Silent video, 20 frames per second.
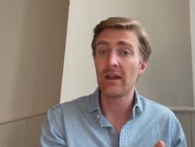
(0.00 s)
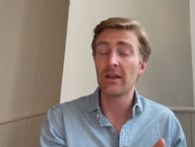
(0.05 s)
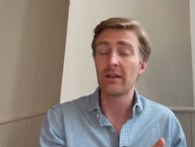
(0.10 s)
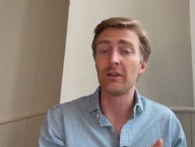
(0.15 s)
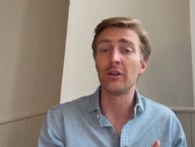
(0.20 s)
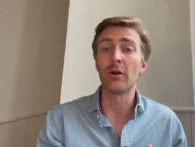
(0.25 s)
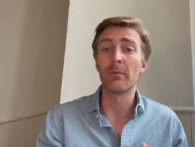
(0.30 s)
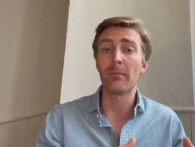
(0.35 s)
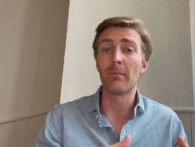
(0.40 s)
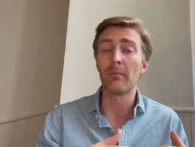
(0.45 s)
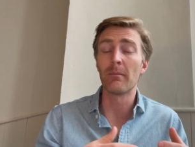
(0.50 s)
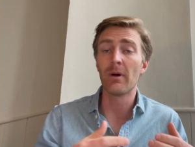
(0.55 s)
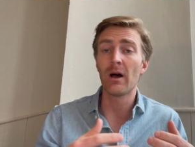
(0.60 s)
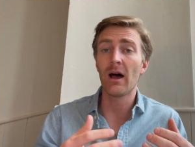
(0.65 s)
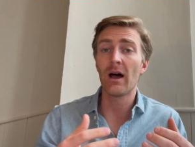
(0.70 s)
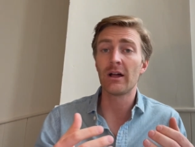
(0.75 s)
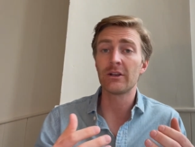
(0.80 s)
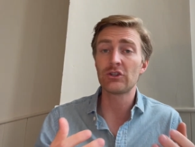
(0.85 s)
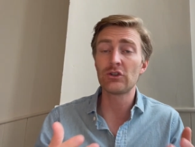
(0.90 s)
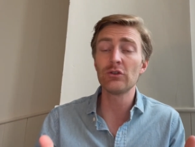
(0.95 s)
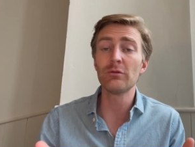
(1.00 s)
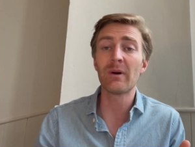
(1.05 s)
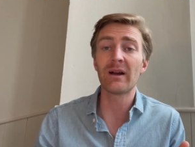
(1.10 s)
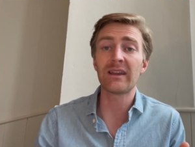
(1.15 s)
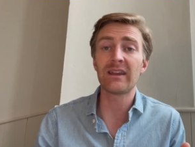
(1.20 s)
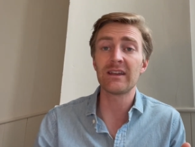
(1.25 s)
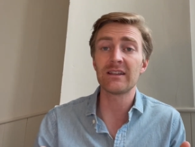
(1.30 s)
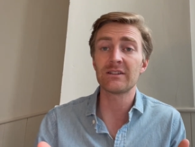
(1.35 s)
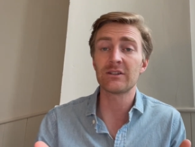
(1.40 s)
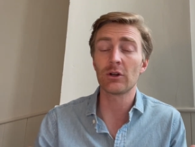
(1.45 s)
You know, uh, two of my
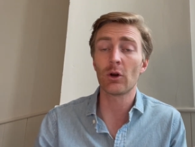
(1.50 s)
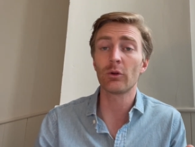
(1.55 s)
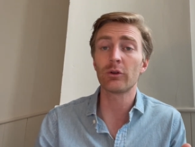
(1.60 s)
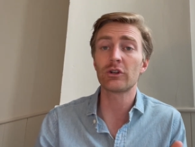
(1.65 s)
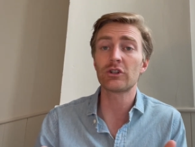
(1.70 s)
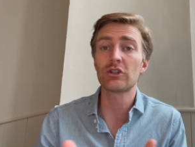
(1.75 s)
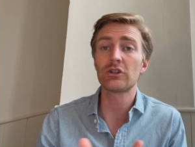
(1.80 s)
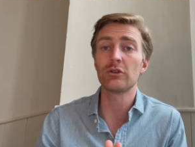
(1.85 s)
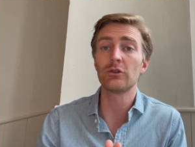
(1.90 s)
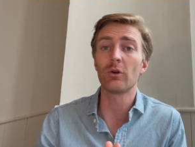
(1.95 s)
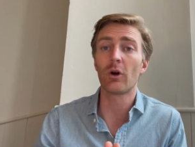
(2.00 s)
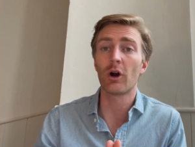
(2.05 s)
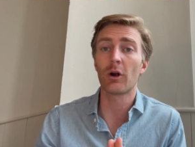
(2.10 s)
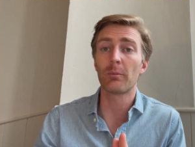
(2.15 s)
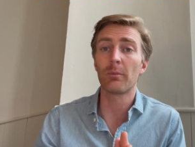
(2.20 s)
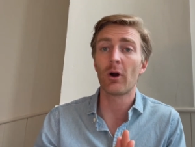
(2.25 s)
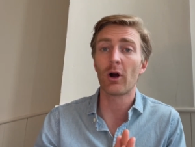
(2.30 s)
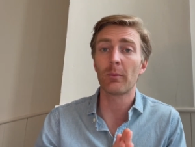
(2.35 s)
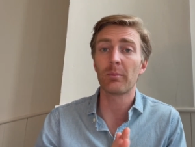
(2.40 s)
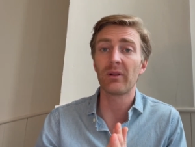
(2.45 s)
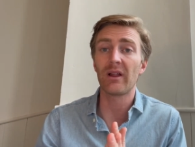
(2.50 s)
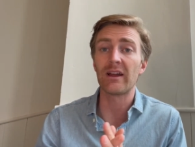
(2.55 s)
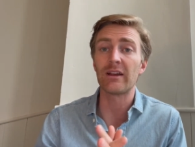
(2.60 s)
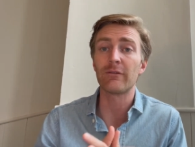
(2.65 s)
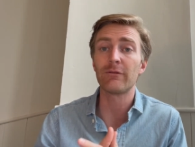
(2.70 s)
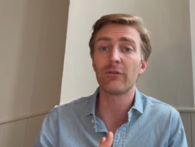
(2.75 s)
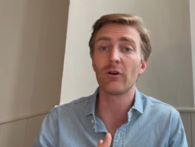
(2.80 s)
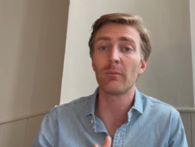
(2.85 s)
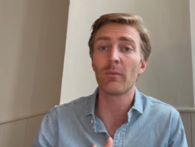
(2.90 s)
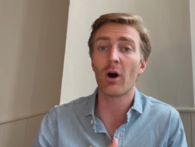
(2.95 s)
kids, the older two, are, are playing
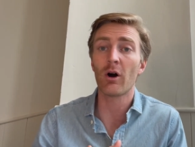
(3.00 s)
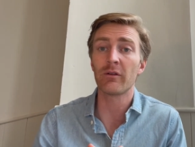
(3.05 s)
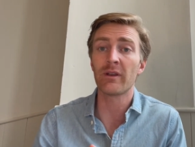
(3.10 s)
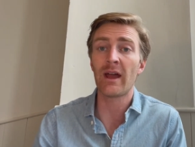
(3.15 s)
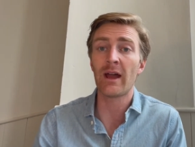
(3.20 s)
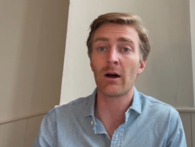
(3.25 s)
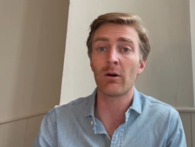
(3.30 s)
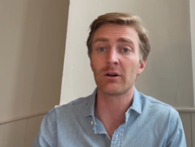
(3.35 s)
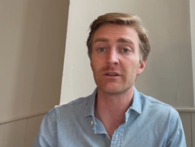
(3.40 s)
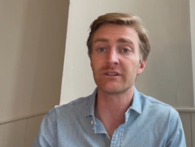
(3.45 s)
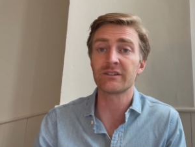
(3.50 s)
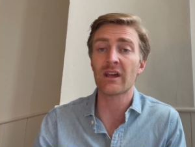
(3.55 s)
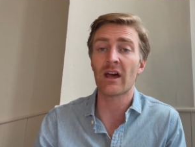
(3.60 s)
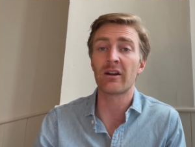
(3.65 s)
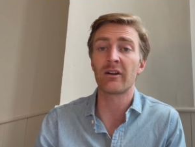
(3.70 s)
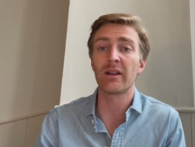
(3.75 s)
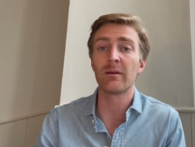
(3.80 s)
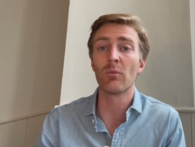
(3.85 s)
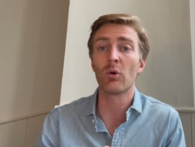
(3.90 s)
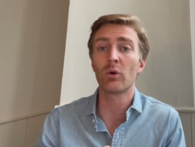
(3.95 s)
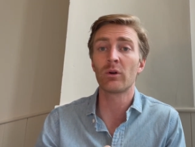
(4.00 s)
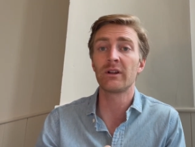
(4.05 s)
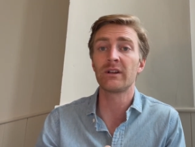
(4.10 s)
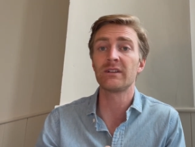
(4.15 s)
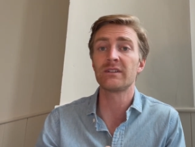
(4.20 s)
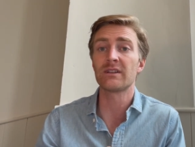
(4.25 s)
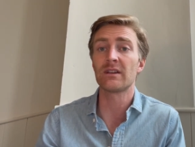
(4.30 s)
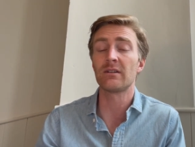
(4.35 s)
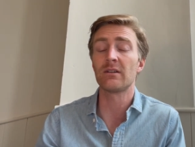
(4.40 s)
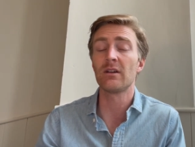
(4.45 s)
football now on Saturday
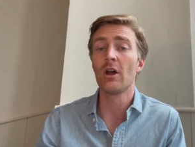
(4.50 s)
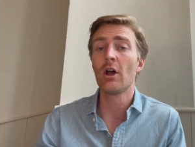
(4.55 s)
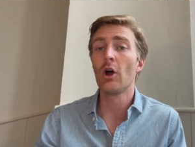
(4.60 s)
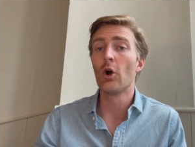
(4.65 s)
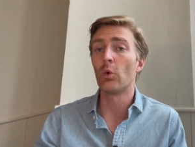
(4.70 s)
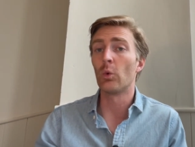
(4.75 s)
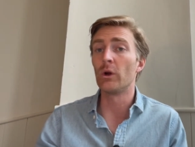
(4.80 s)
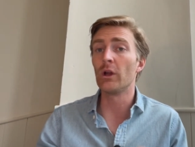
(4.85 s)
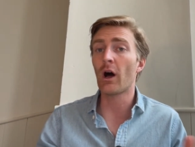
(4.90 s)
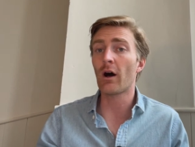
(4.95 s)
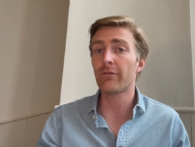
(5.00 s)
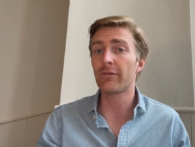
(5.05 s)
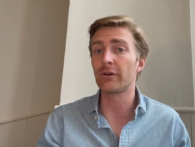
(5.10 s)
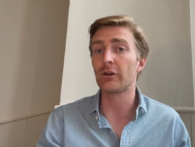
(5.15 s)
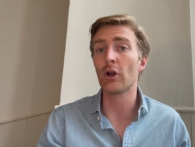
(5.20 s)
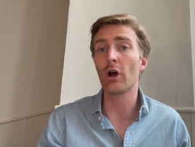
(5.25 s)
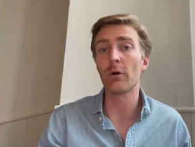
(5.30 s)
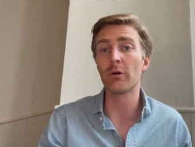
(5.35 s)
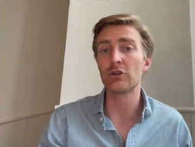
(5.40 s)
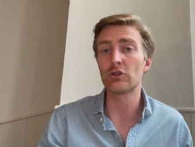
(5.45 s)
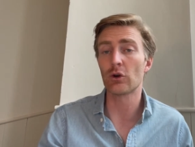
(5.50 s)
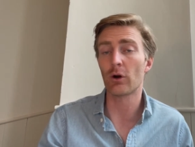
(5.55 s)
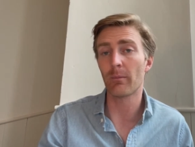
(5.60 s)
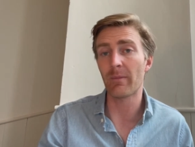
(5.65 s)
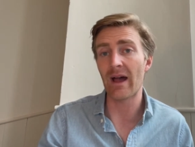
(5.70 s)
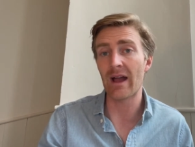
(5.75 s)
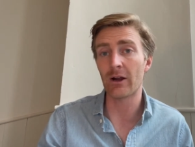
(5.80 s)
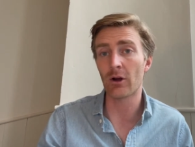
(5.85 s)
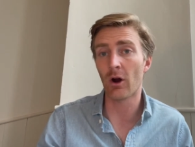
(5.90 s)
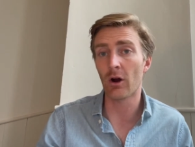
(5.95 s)
mornings, and we often go into our
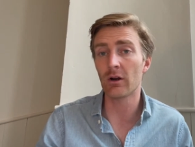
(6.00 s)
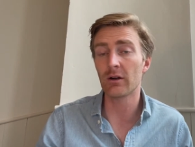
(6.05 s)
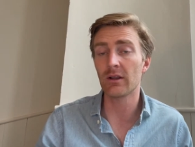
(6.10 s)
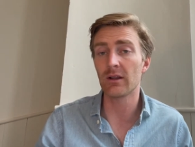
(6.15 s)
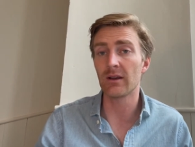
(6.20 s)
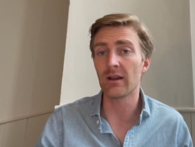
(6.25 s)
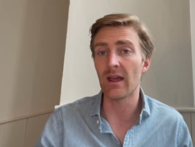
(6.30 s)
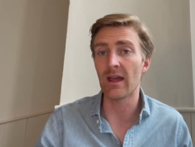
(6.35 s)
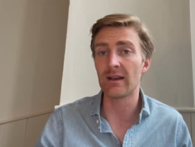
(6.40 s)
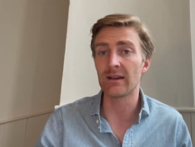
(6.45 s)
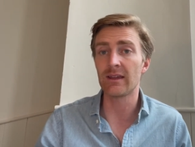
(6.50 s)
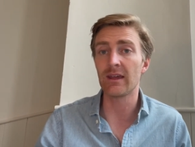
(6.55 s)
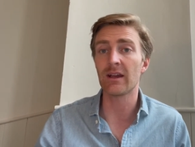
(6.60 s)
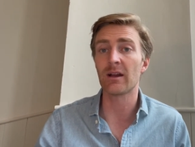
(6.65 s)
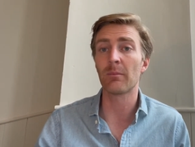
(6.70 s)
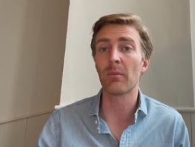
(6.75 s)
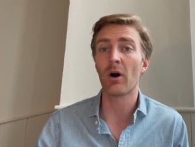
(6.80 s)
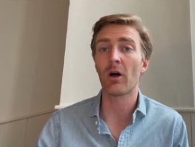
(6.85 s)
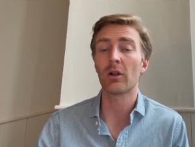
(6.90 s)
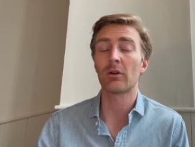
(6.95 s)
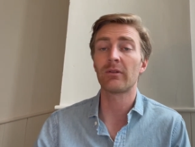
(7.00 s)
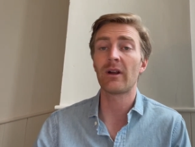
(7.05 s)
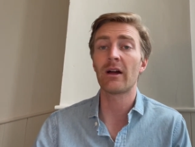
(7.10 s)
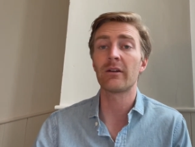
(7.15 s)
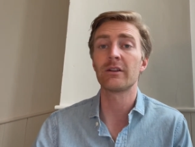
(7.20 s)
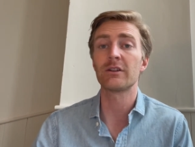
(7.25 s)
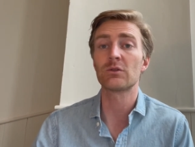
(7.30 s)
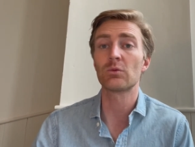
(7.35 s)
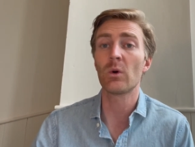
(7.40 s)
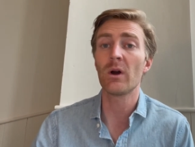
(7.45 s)
back garden and, kick a ball
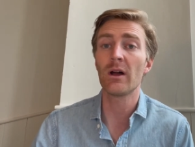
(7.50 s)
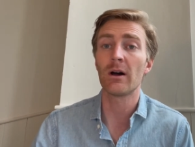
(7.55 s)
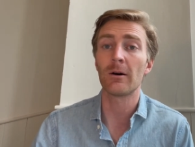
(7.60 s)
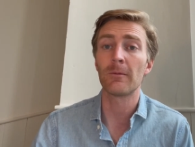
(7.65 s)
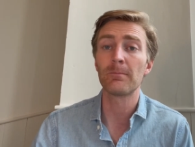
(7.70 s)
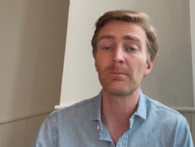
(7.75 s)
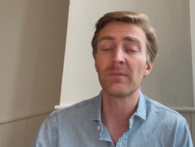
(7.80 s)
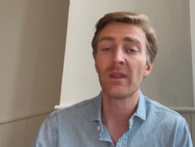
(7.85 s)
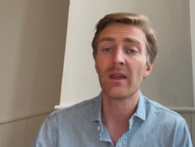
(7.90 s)
around as well.